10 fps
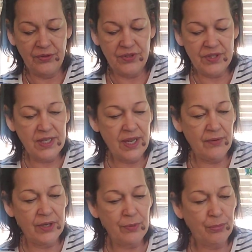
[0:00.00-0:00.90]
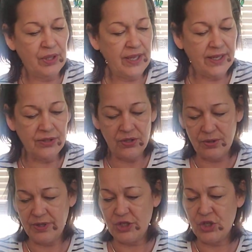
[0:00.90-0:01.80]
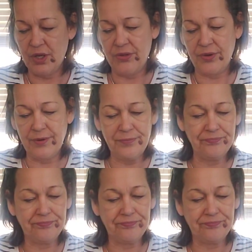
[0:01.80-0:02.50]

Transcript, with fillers: See how it could play into each other.